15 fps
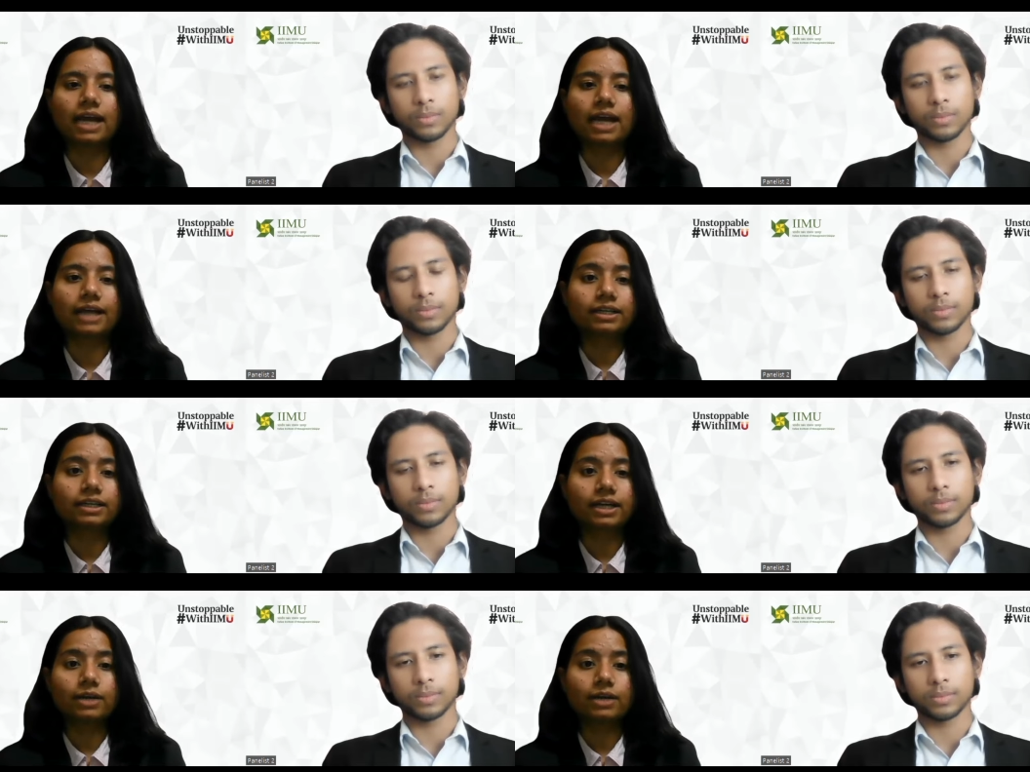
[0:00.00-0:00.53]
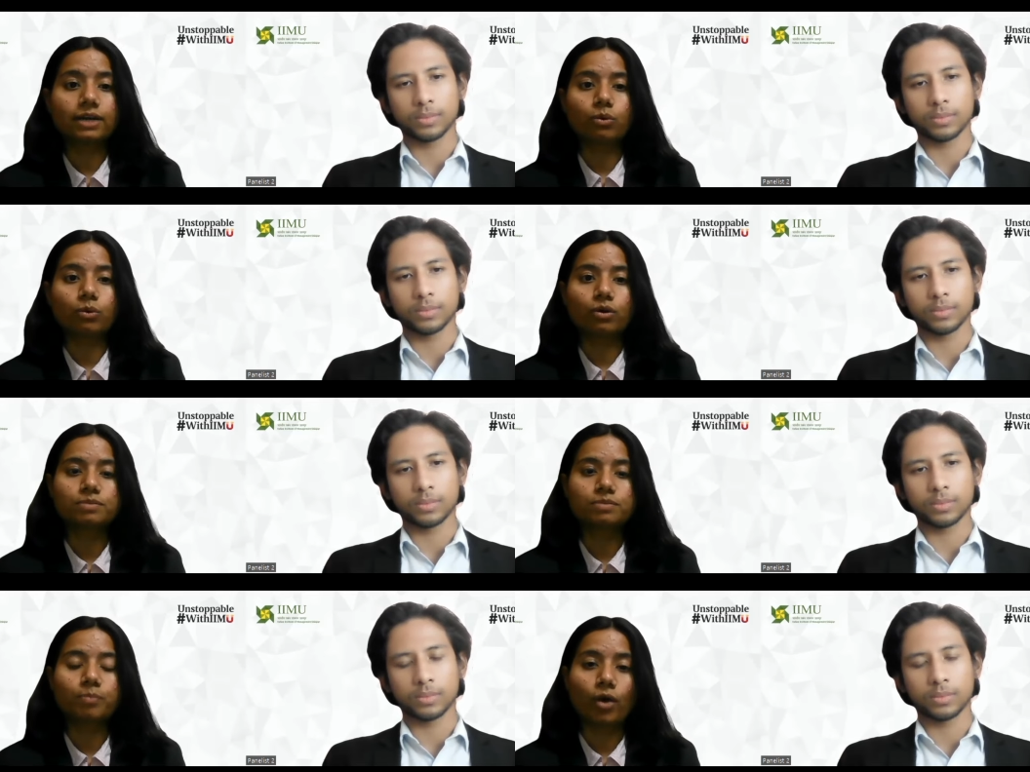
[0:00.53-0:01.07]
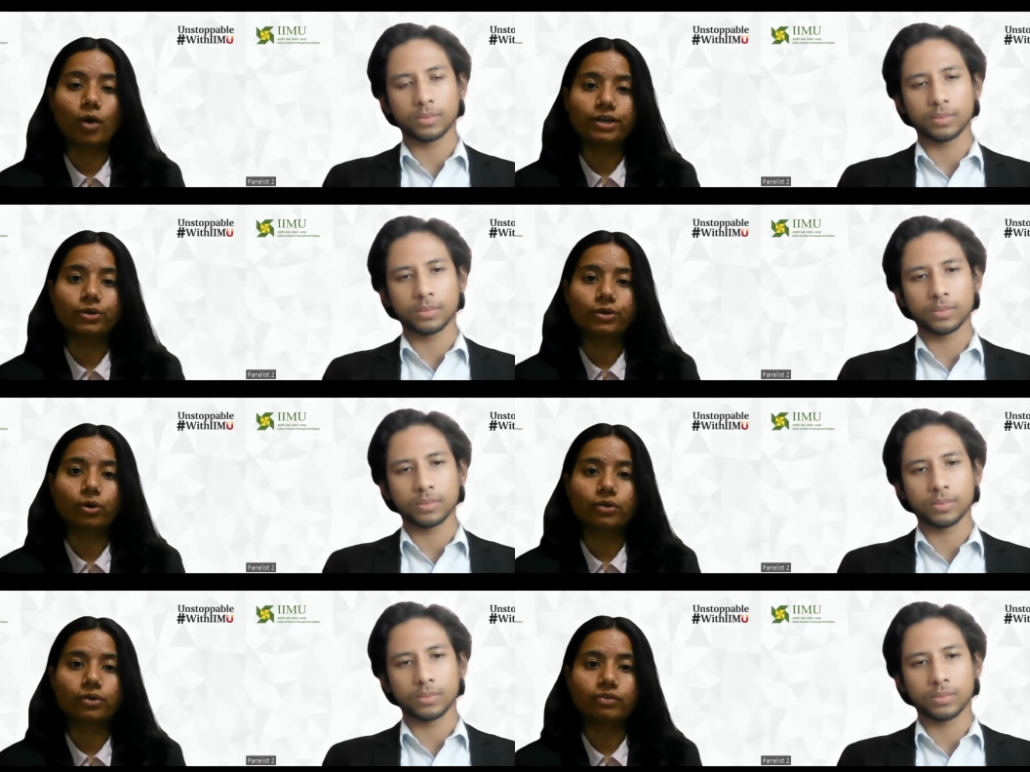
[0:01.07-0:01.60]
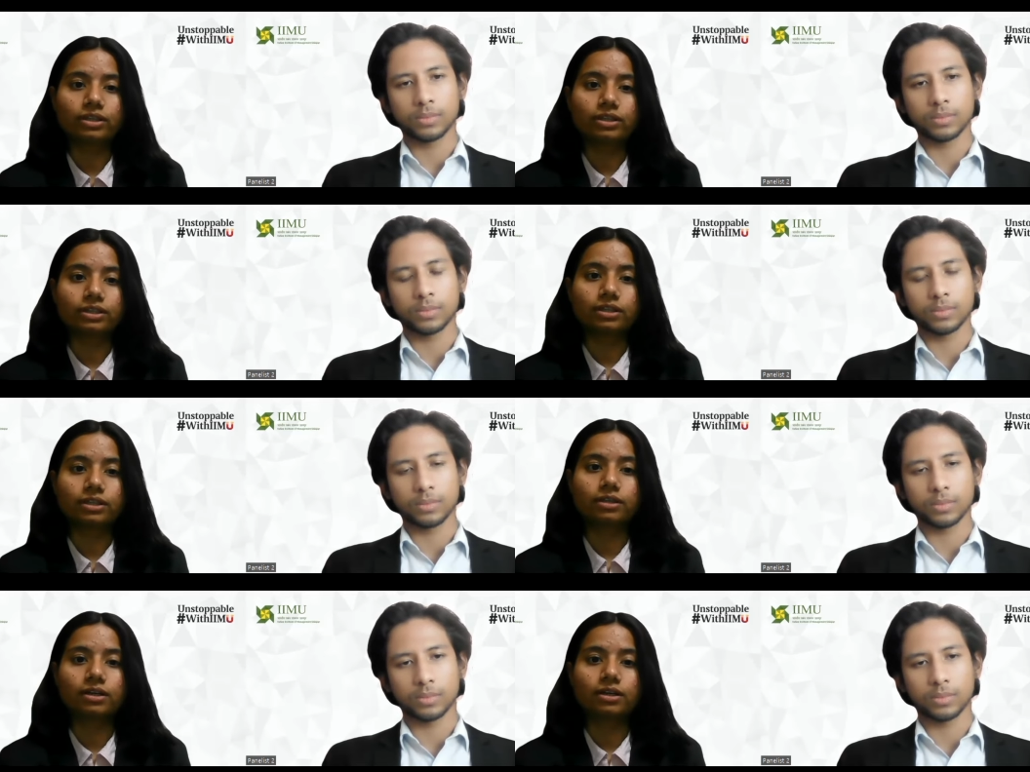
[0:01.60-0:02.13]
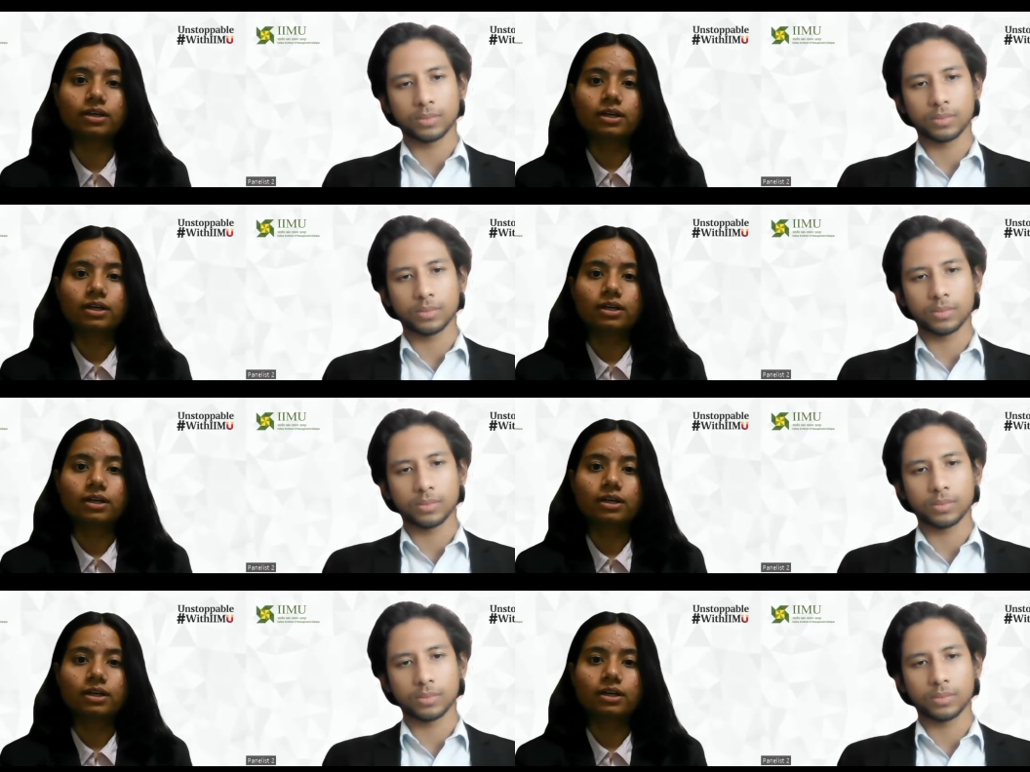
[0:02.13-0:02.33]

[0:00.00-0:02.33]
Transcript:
Speaker 1: the candidate was point on with uh,